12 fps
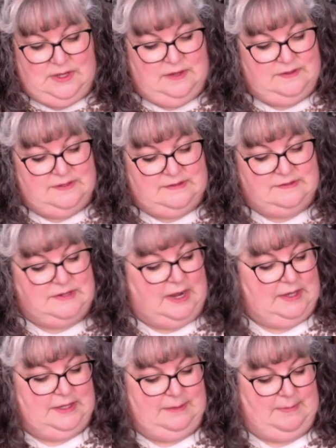This is
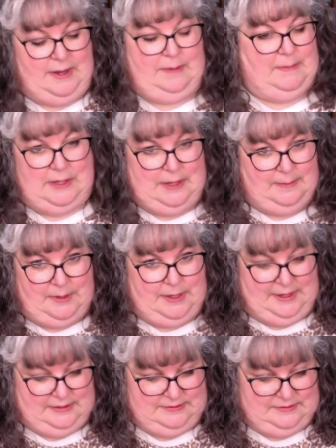not in my immediate
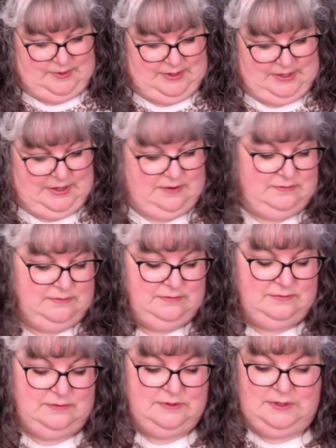plans right now.
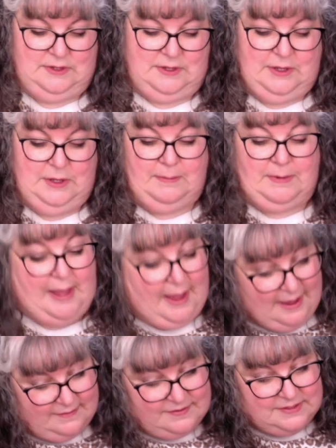But I
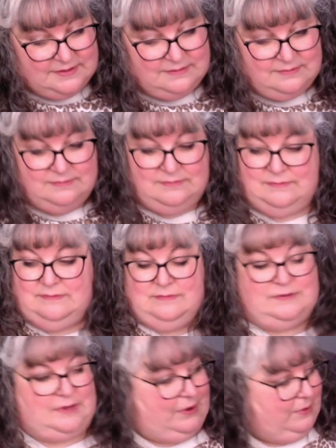have it.
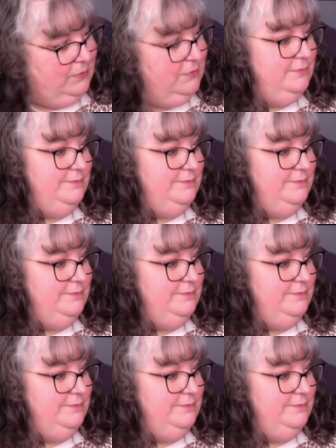So